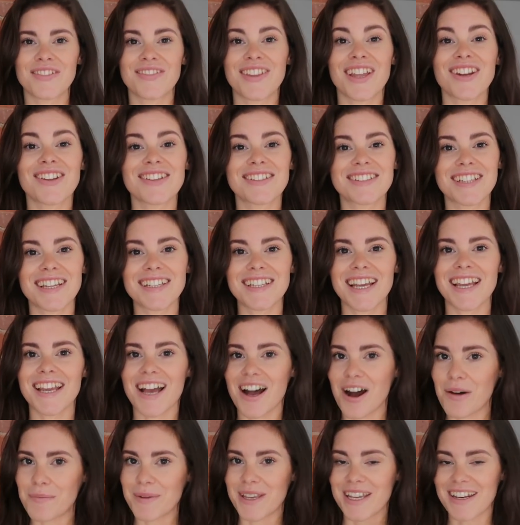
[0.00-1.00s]
Then on Sunday,
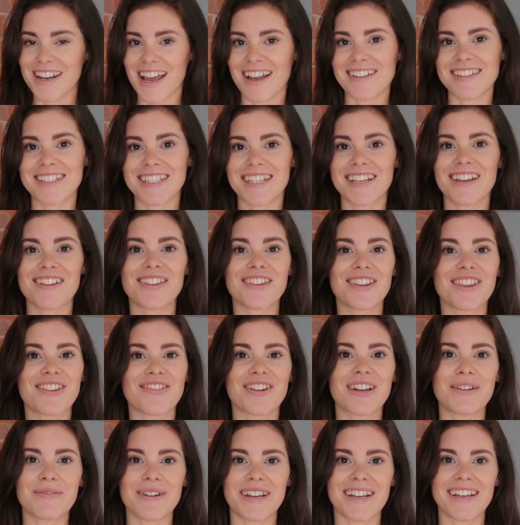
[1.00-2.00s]
I'll be announcing the
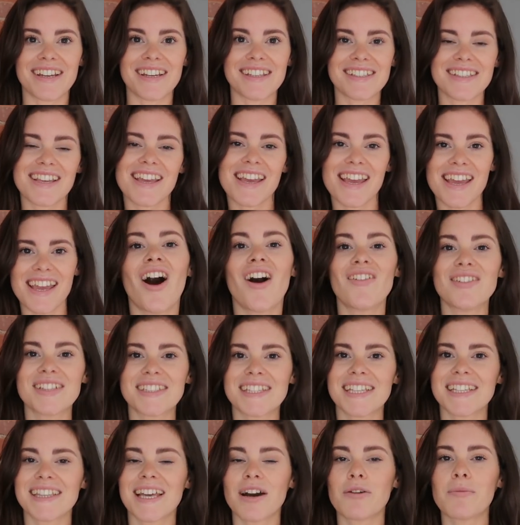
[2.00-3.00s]
3 winners.
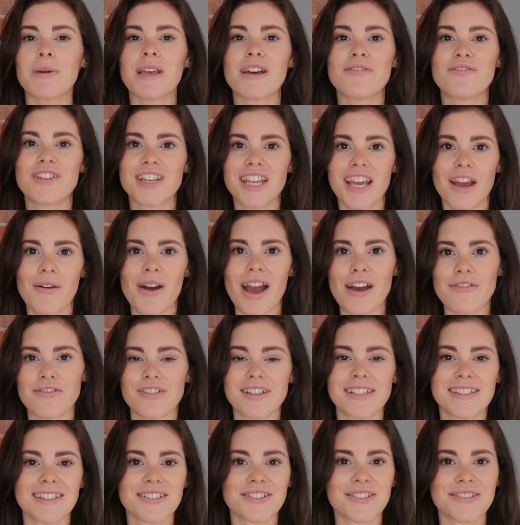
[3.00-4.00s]
Obviously, there will be a video every
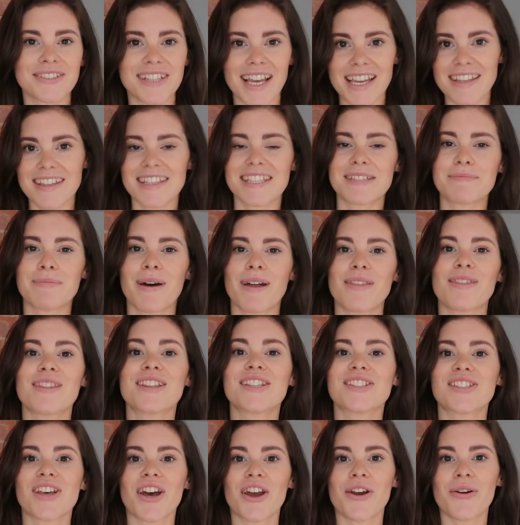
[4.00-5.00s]
single day this
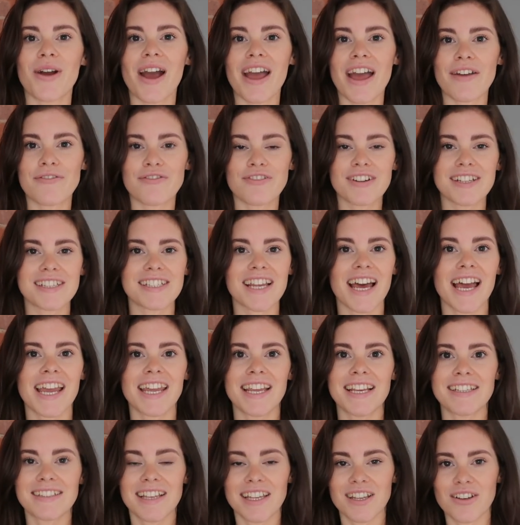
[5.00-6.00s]
month, so every
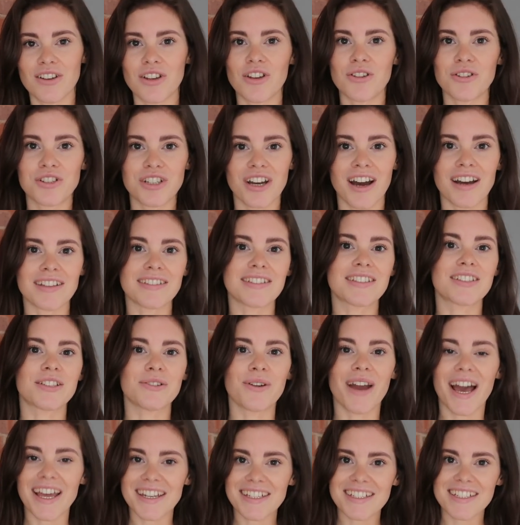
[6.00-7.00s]
day is a new chance to
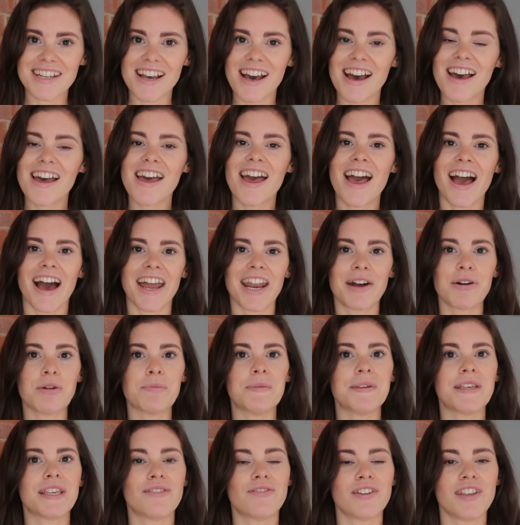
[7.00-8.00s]
enter, and I will
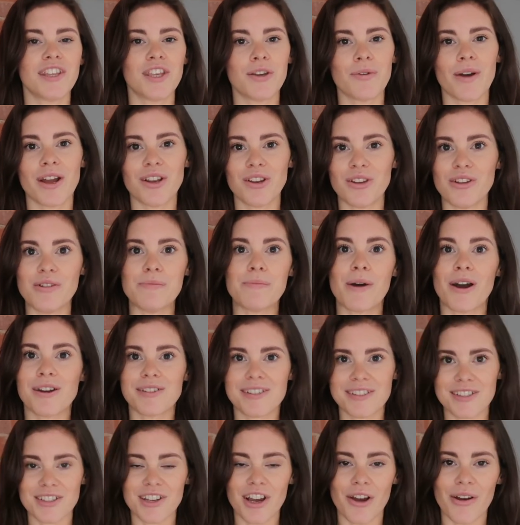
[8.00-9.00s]
be giving you a new
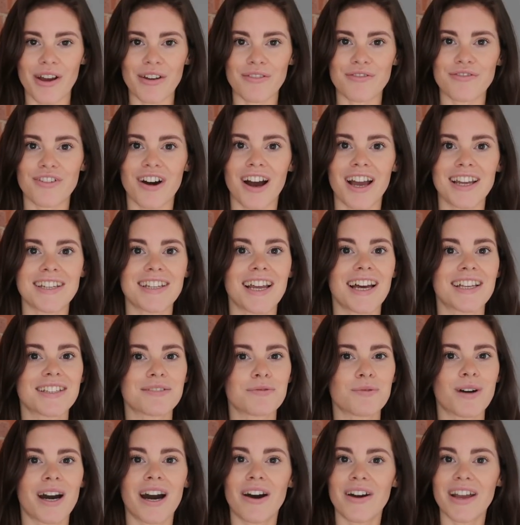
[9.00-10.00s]
post to go and find as
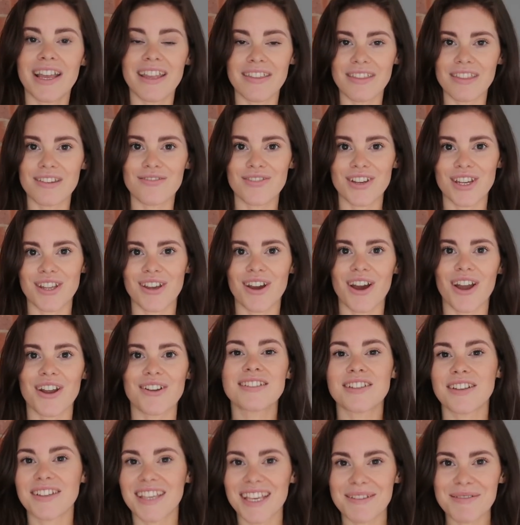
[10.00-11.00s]
well in the video.
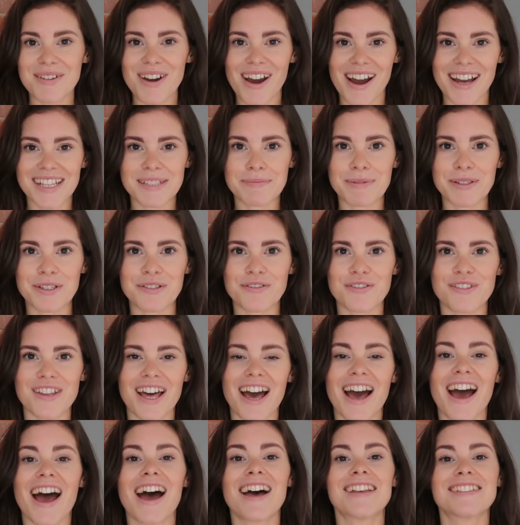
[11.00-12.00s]
So keep your eyes peeled for
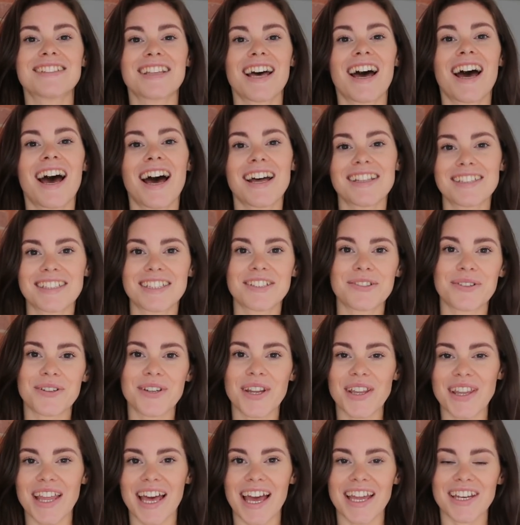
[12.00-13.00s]
that, as that adds to
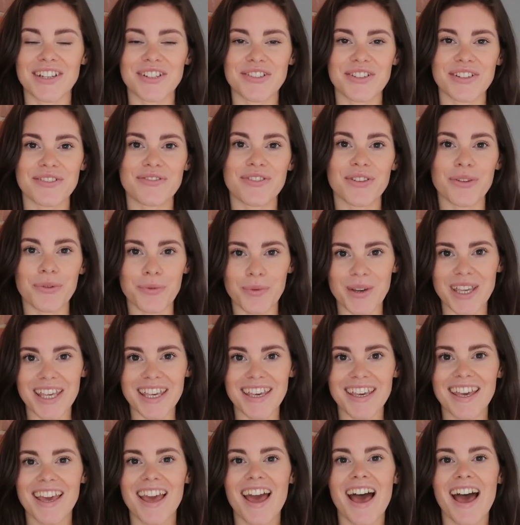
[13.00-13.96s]
another entry for the week.